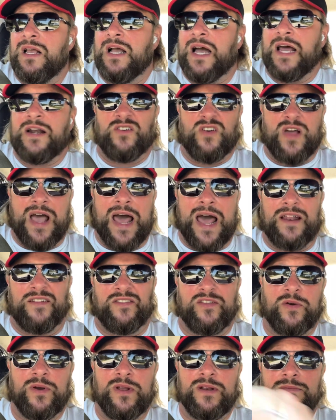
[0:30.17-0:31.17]
I don't know how to
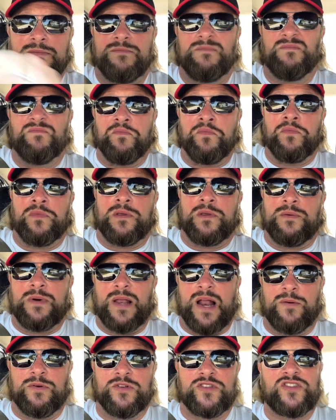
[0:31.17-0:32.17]
do it,
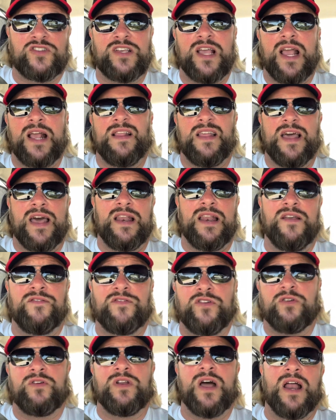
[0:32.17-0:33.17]
but I will say that
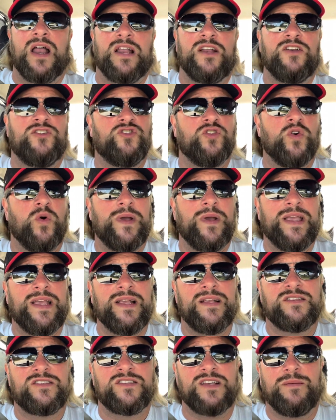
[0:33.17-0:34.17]
if you're not
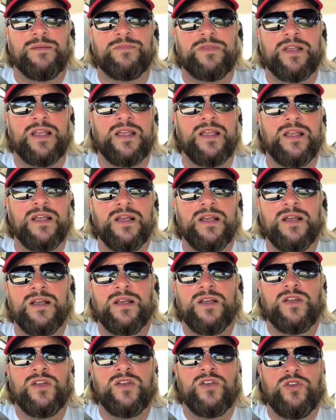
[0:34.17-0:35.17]
enjoying something,
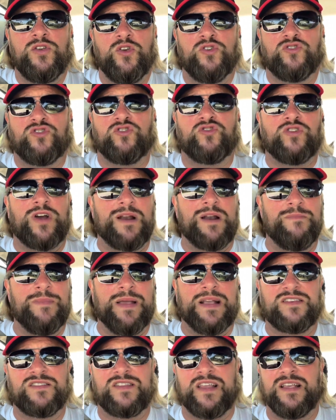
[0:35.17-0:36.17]
you should try to
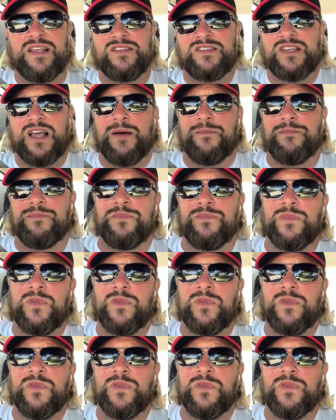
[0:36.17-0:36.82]
mix things up.